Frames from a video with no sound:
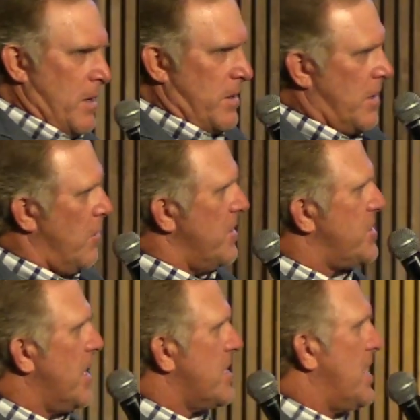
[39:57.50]
You're gonna be
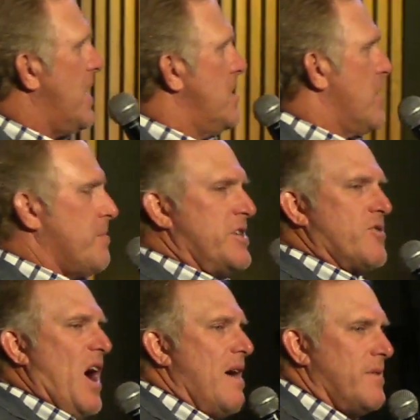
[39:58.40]
16. You're gonna be
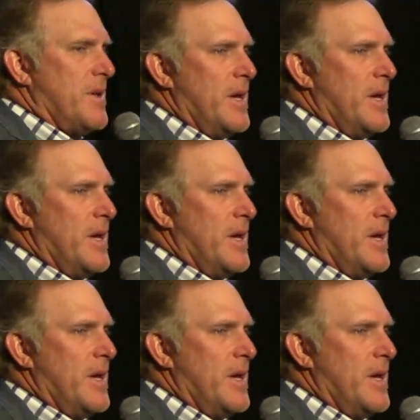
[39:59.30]
driving.